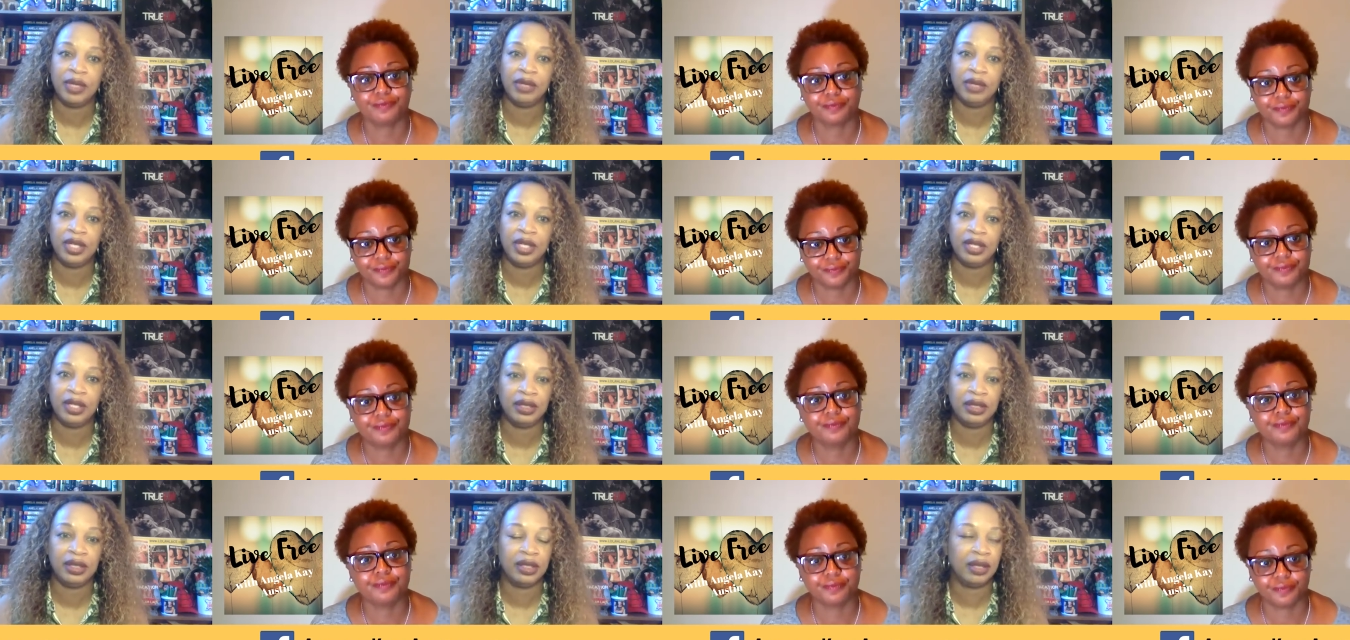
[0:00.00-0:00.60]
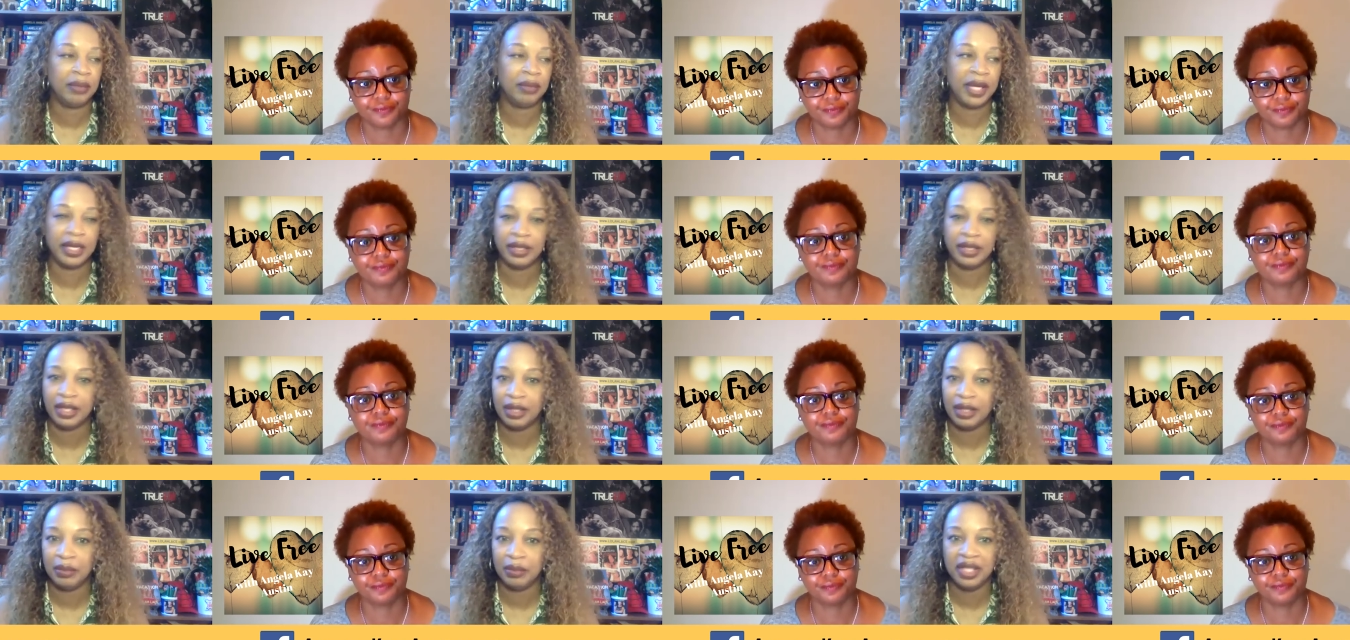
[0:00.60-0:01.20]
Speaker 1: in the
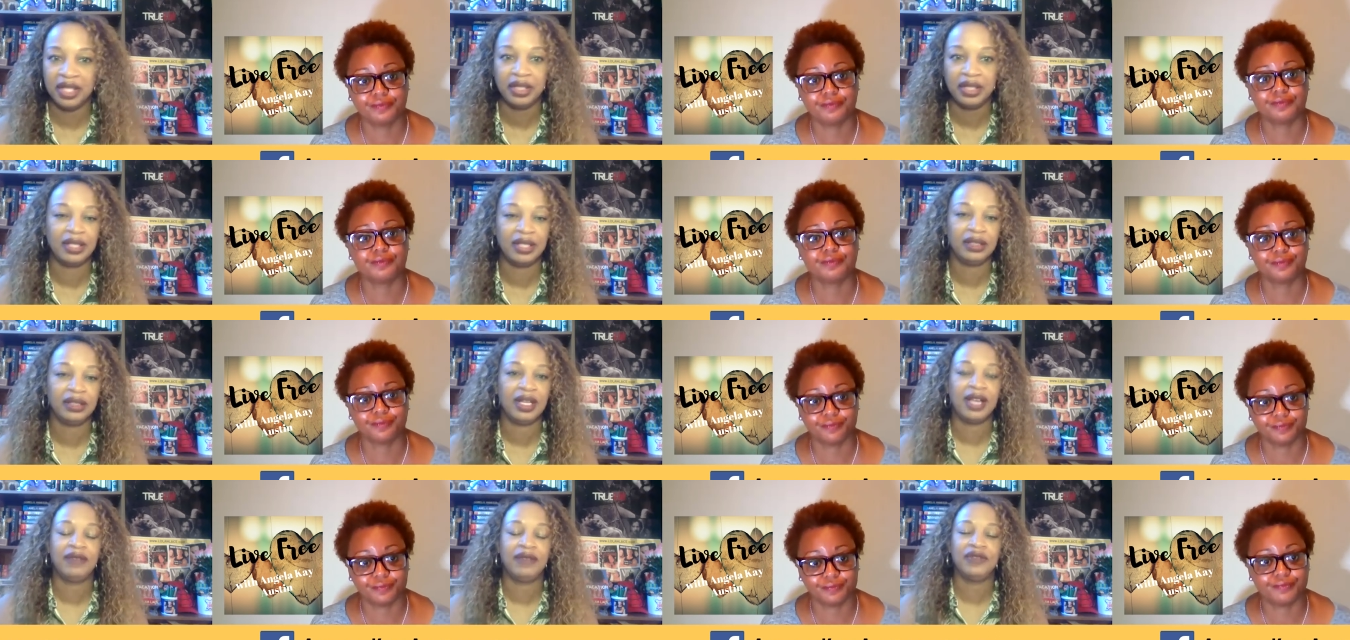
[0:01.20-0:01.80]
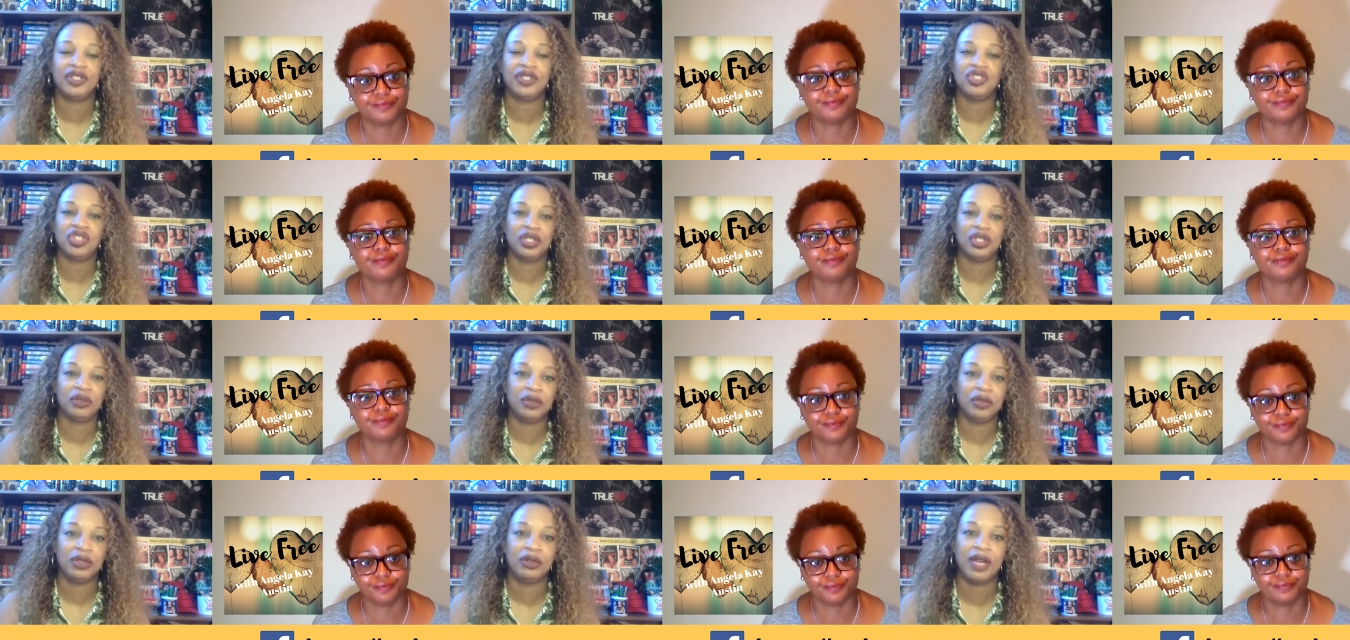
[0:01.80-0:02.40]
pandemic in life in
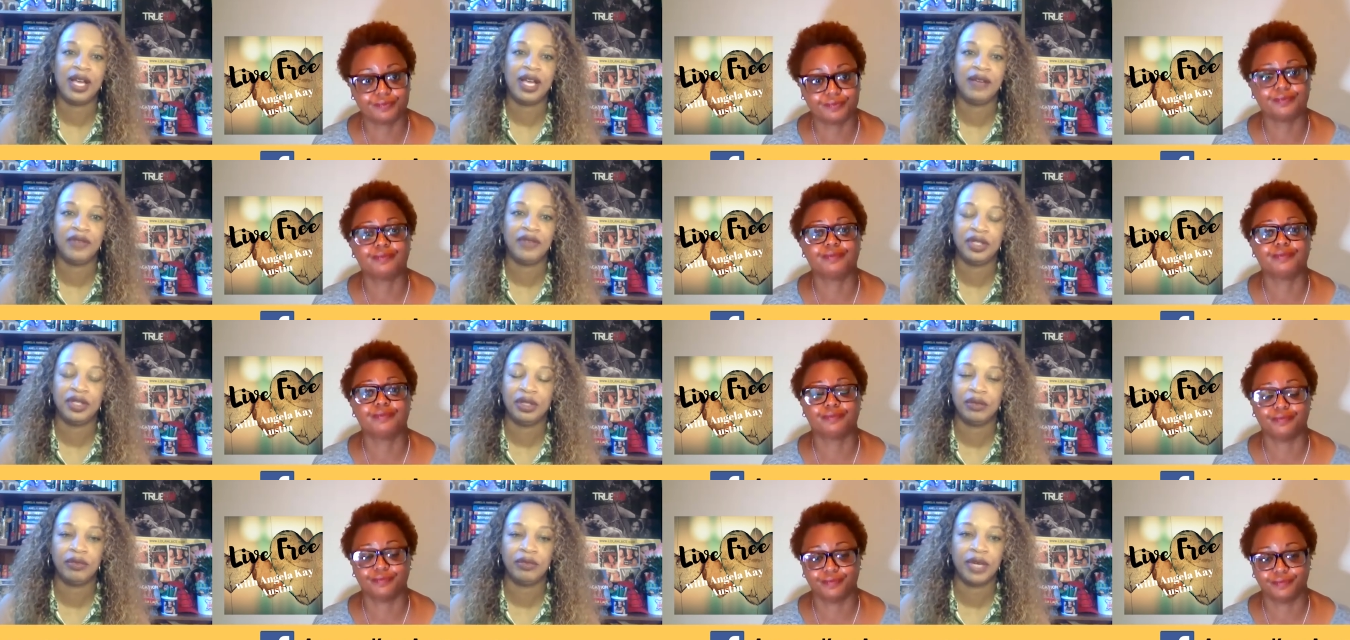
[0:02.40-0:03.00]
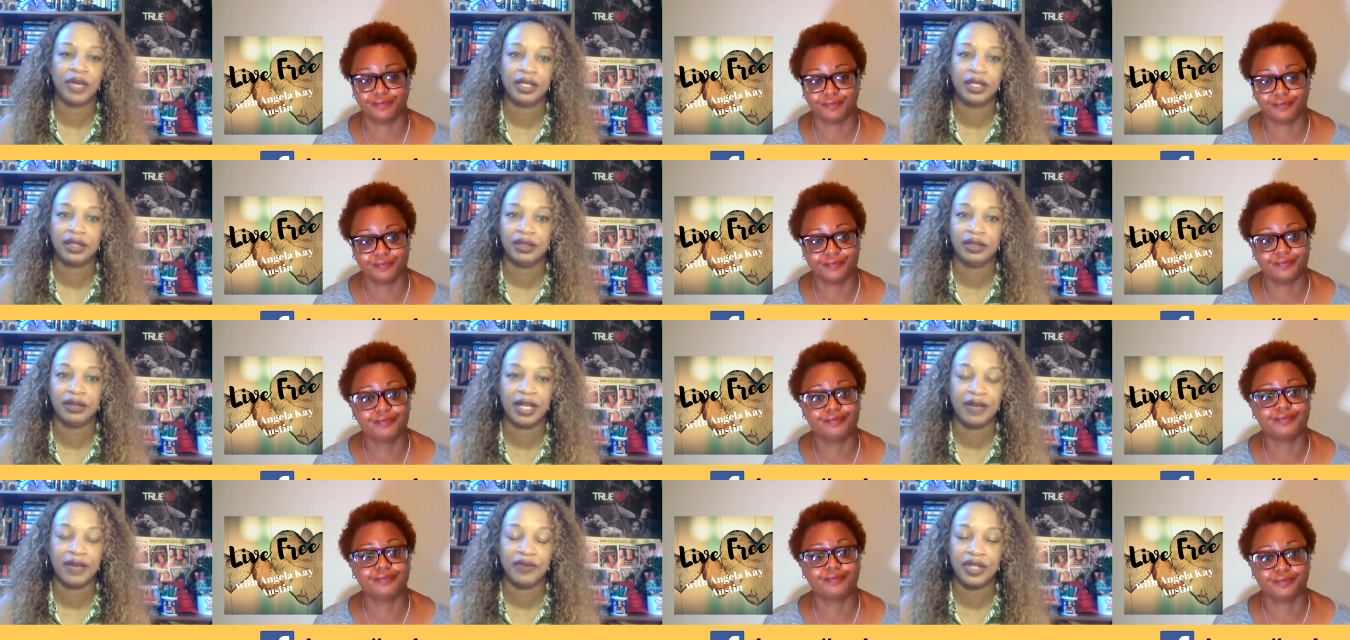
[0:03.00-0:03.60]
general having your regular
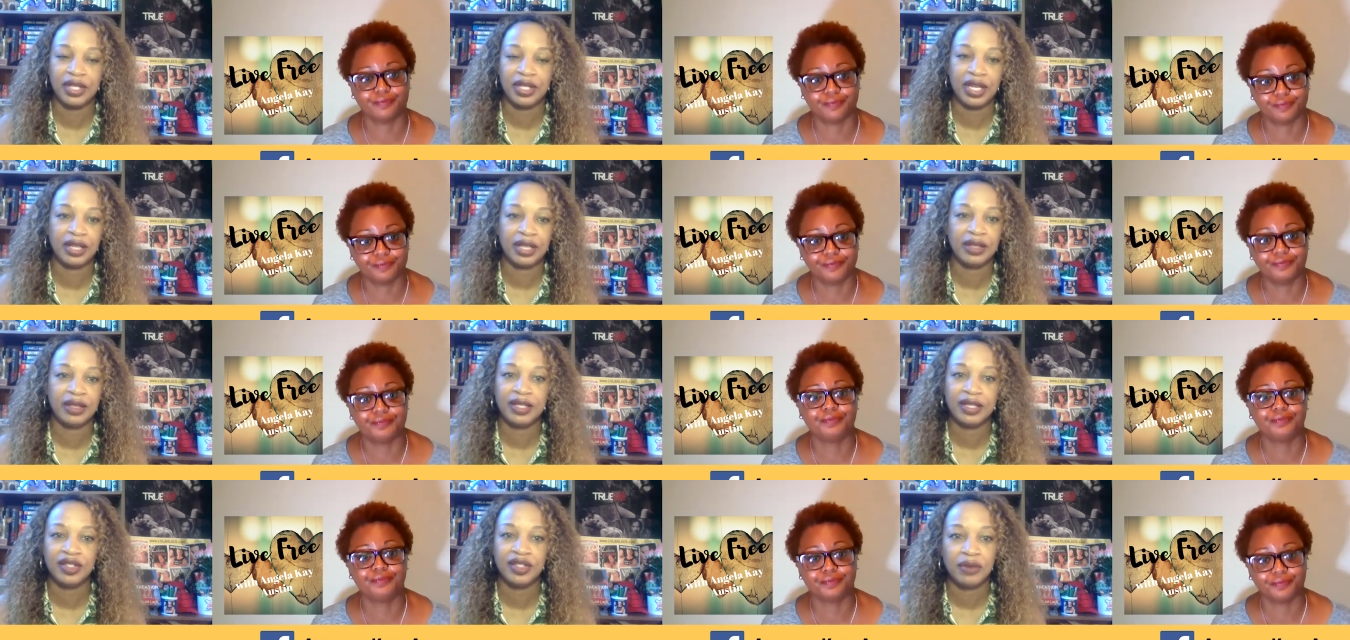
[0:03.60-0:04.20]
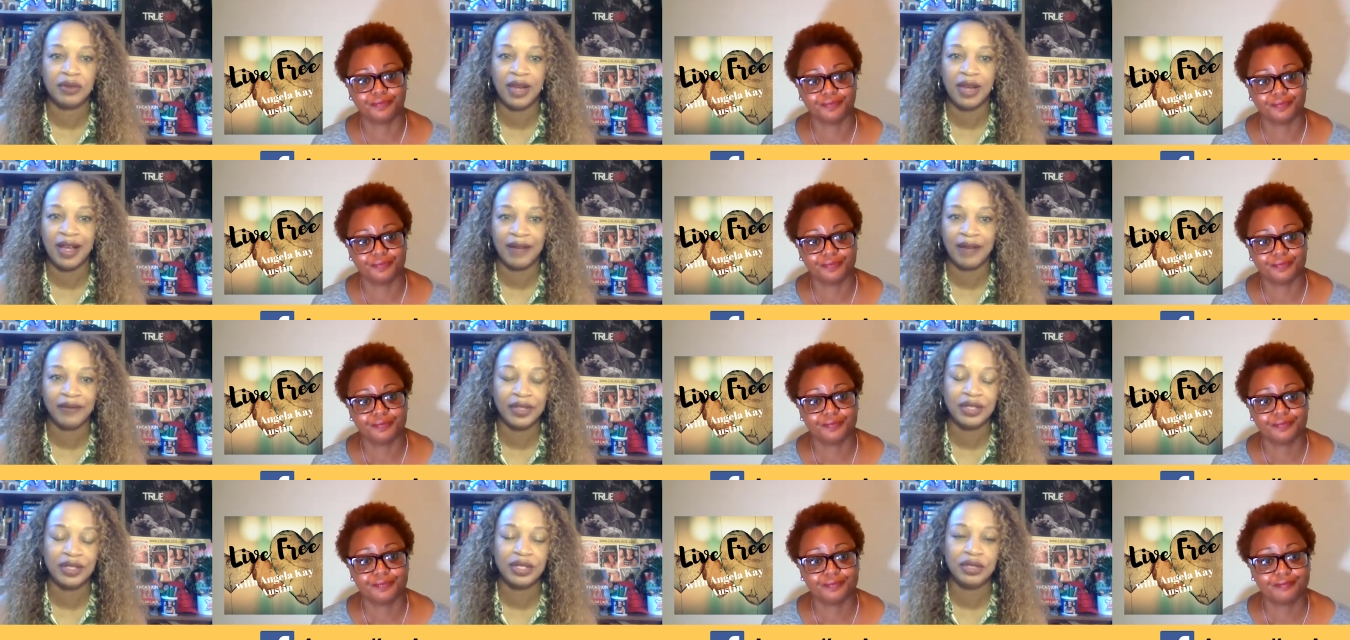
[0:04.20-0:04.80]
everyday things you have to
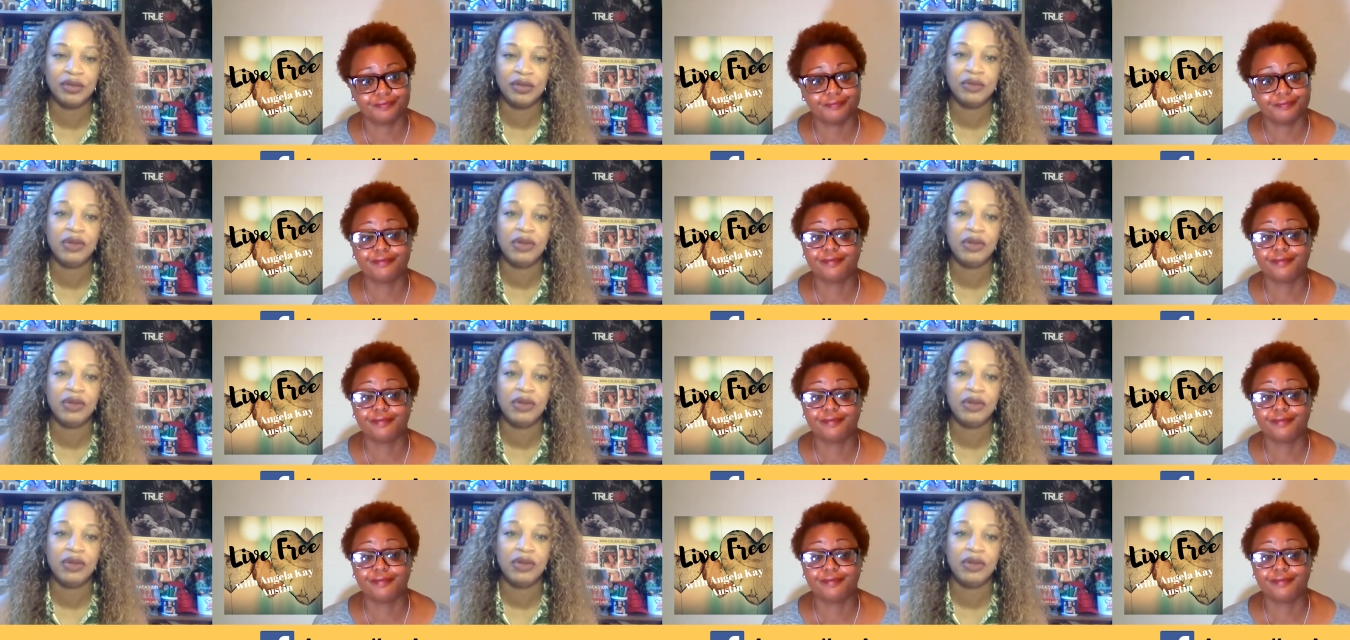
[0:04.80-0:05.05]
do